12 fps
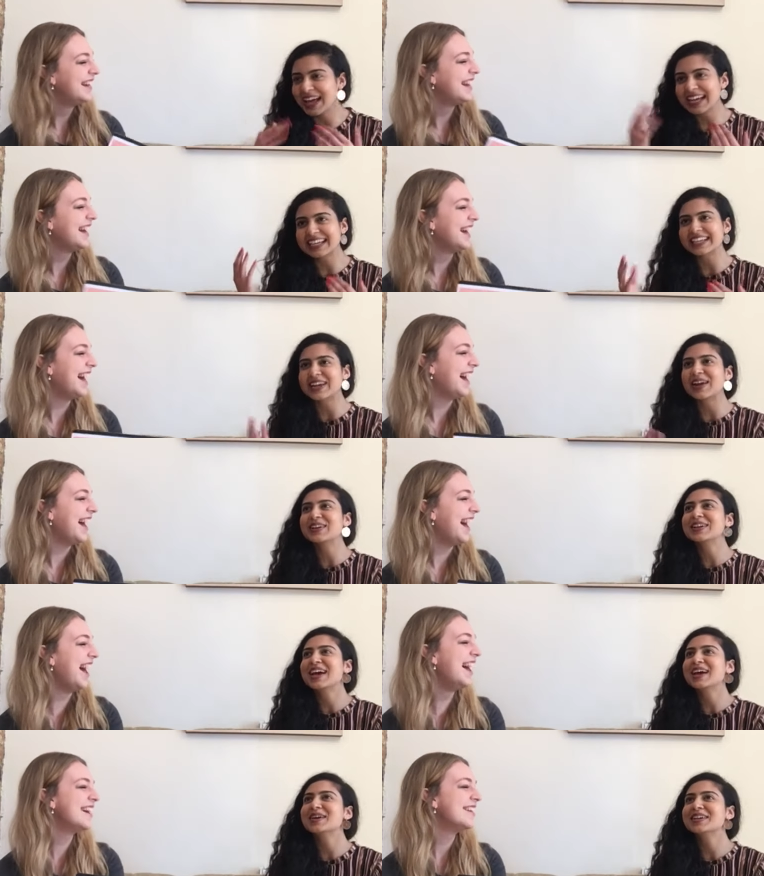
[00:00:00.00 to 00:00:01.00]
Speaker 1: like, you
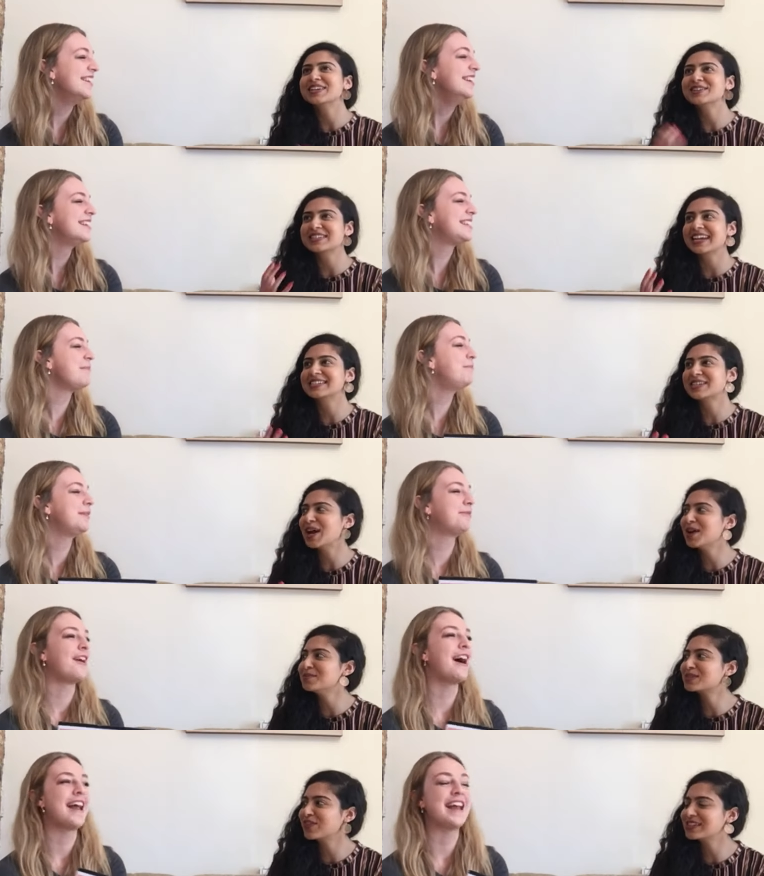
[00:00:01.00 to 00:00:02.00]
know, uh, use late
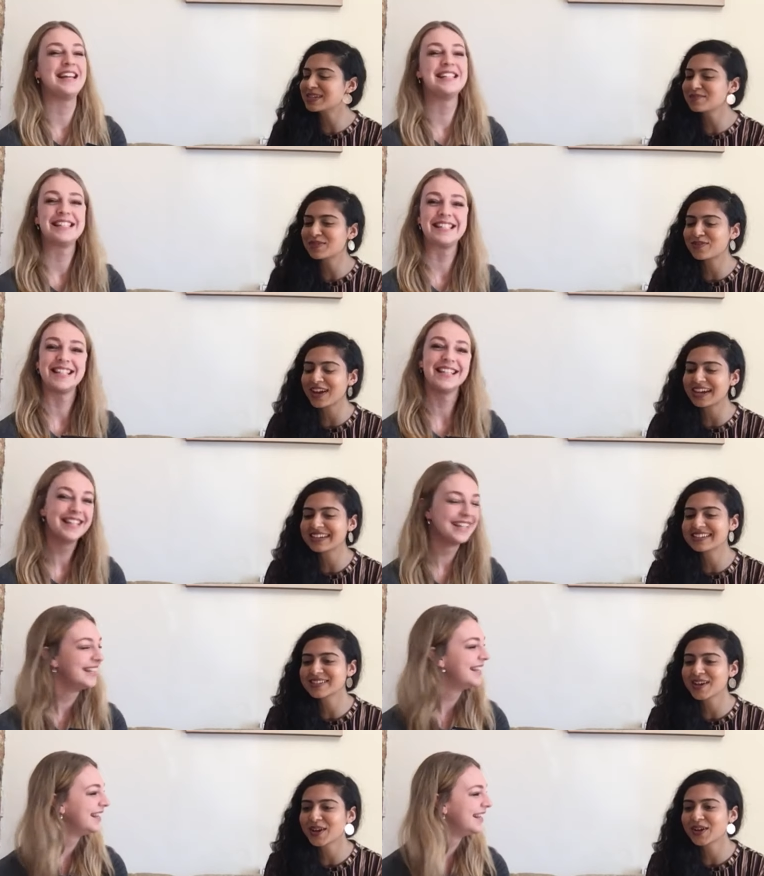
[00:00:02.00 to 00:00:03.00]
terms simplify
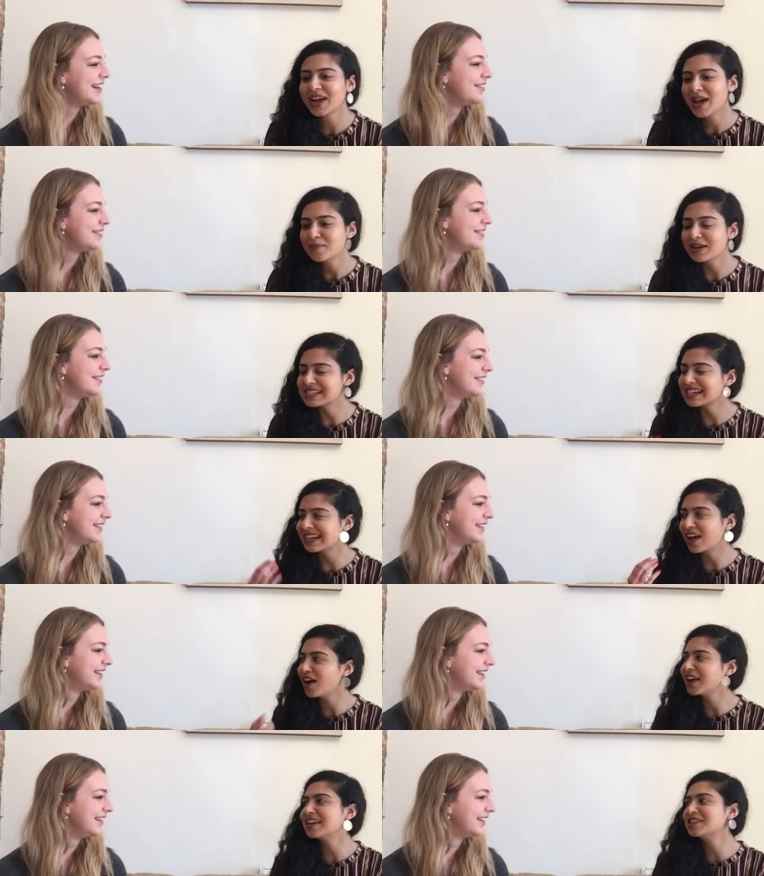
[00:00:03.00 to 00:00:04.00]
it. So basically,
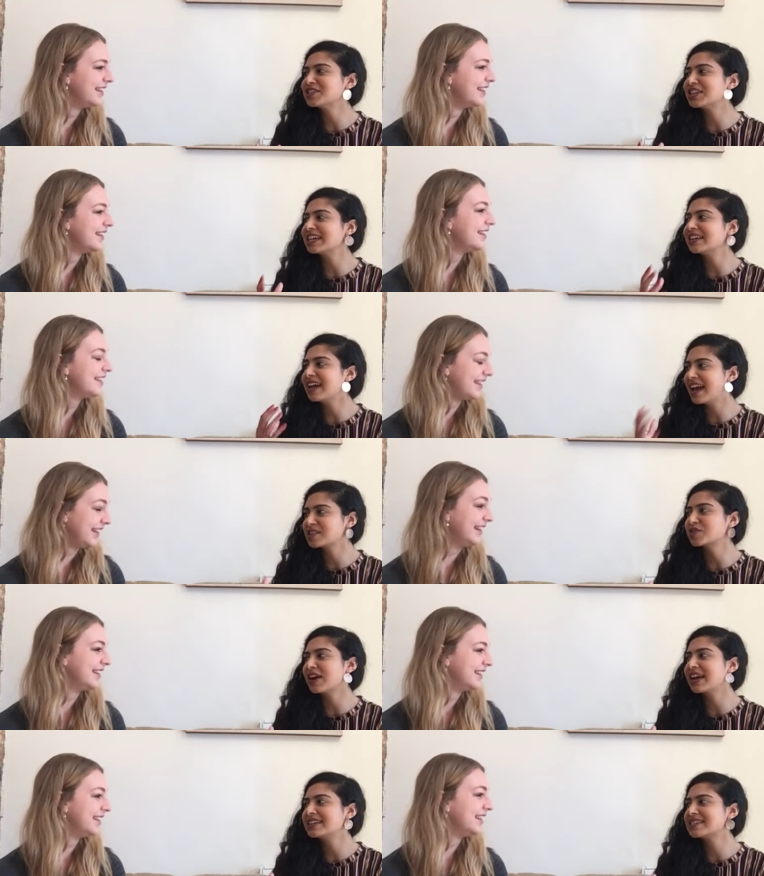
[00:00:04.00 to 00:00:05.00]
high energy
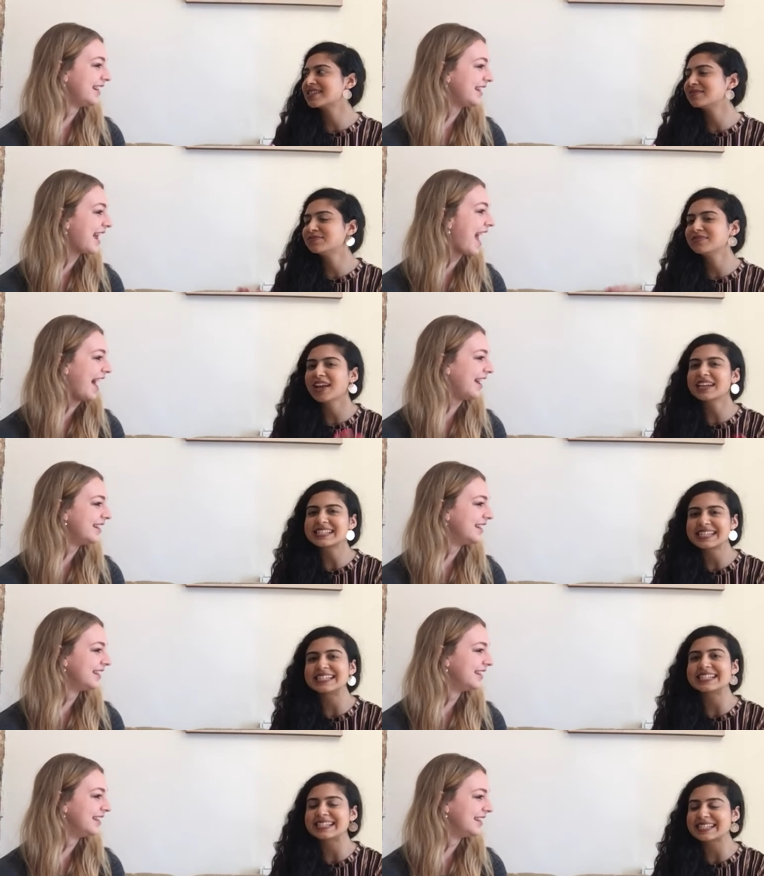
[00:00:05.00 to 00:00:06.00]
x rays, yeah. like
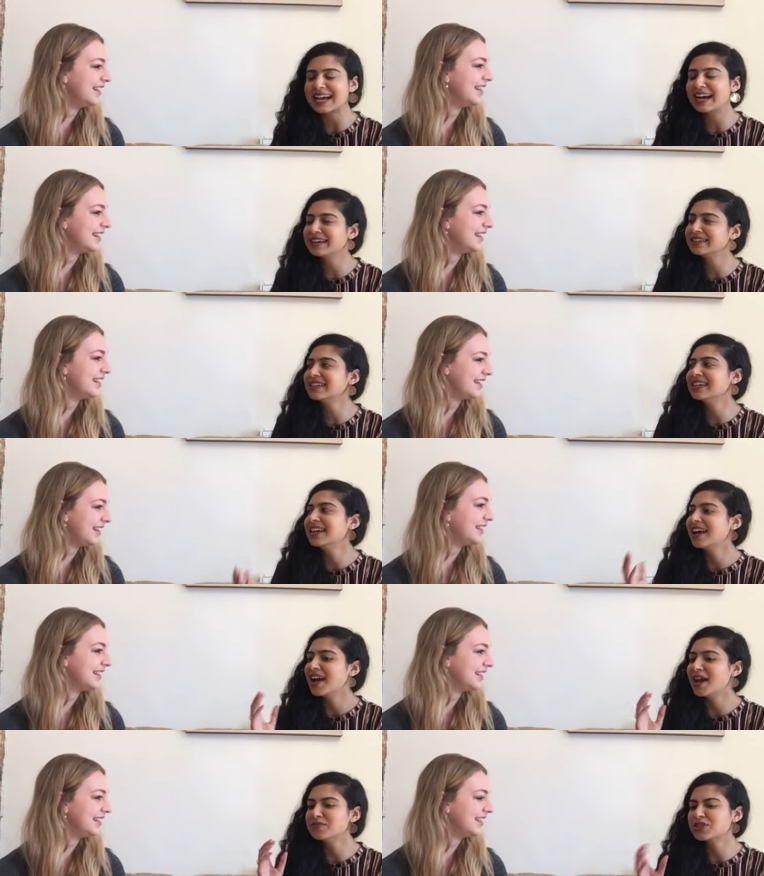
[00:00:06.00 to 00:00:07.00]
a CT scan
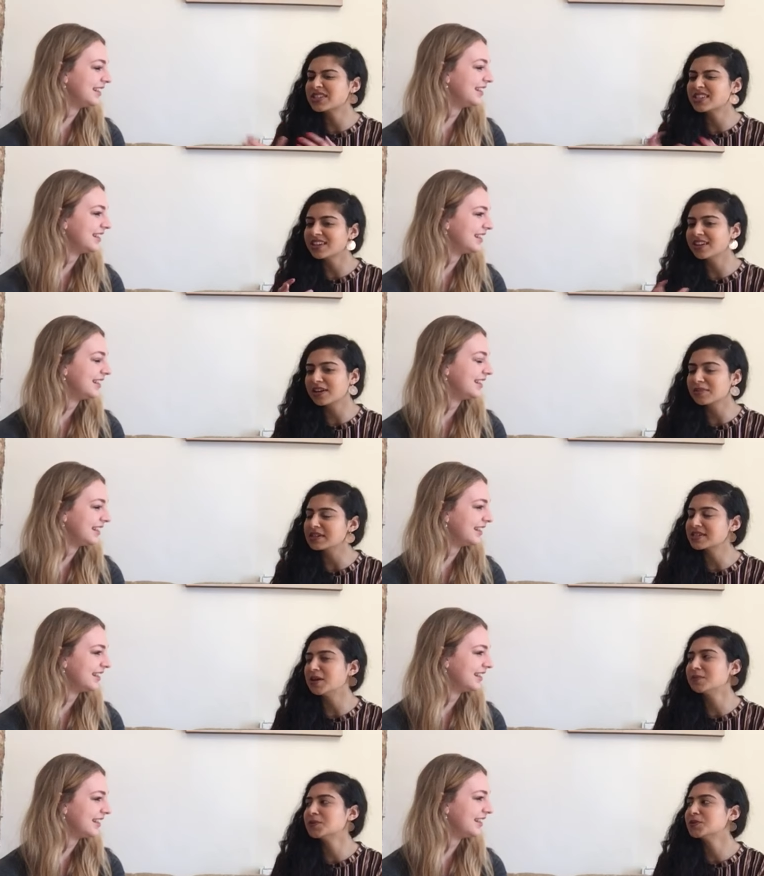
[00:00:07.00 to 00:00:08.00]
um, just to look at my
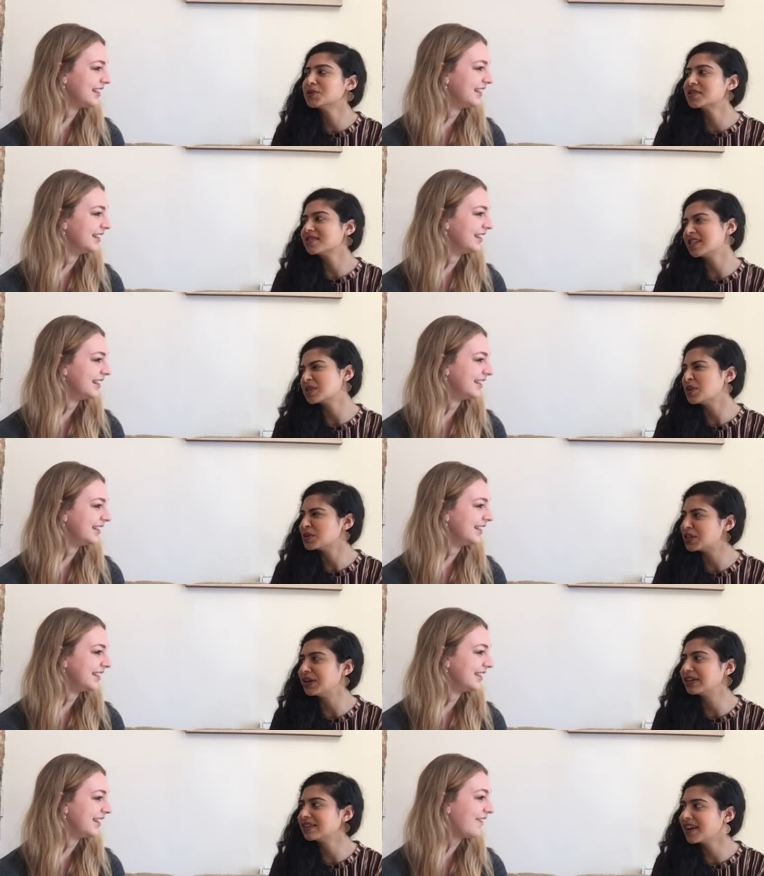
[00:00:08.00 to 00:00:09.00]
samples. That's what I was
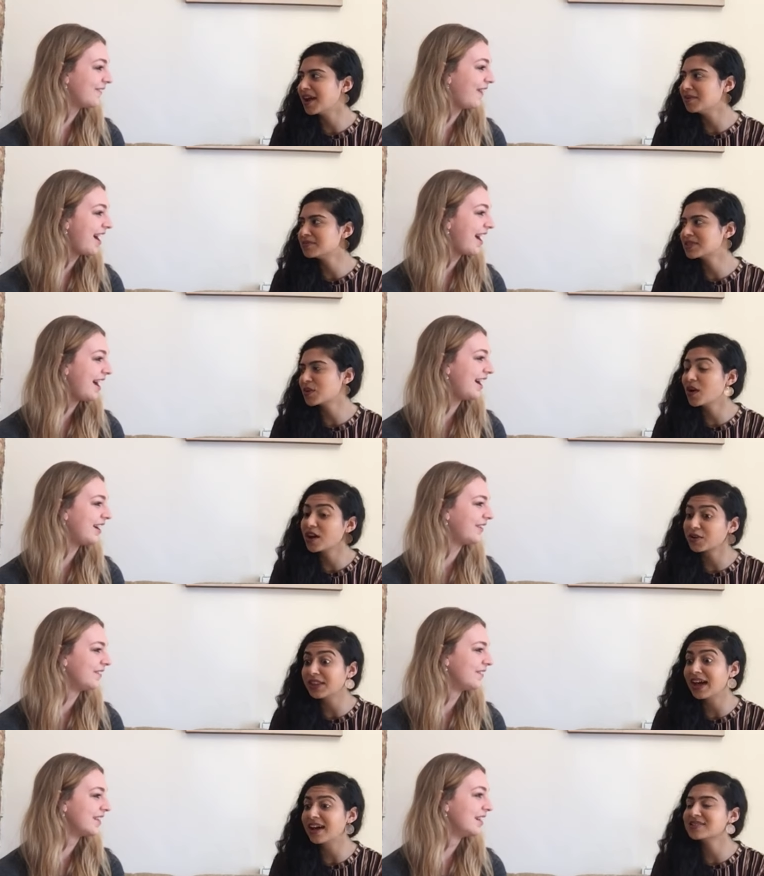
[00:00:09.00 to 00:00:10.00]
doing. Um, wow. So work
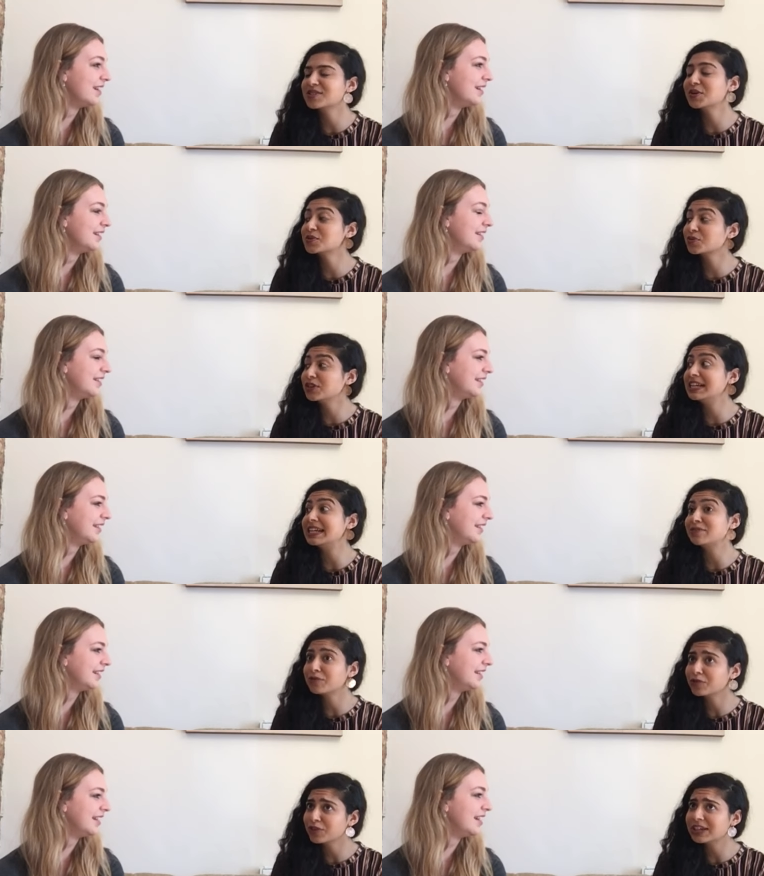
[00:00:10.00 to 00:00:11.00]
on that. So it was
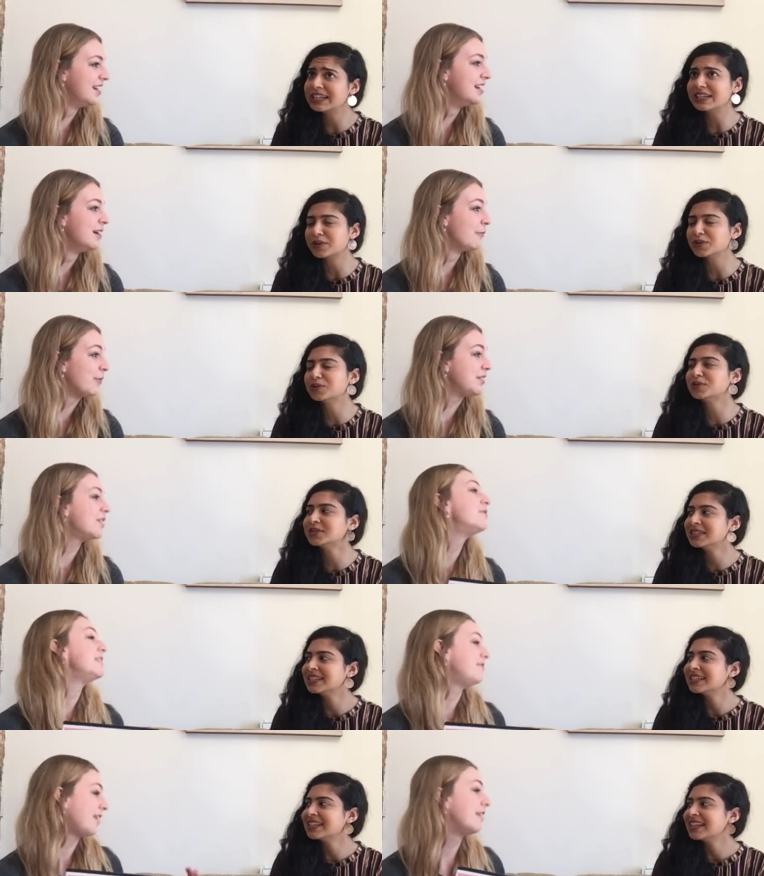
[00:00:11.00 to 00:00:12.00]
really, really cool. But it's
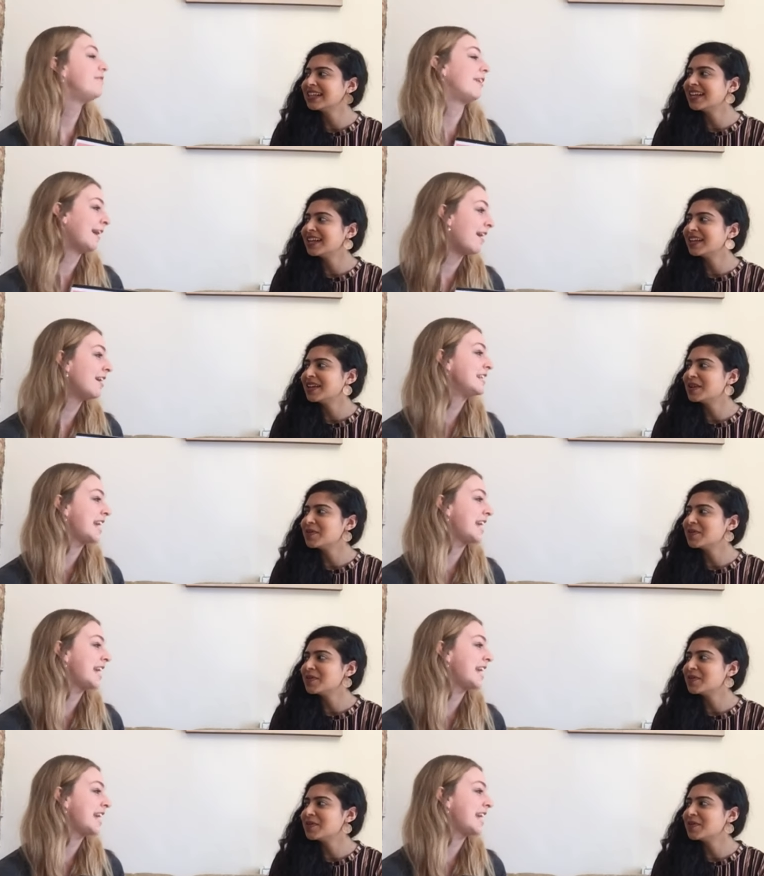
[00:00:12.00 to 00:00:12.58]
Speaker 2: obviously very, very high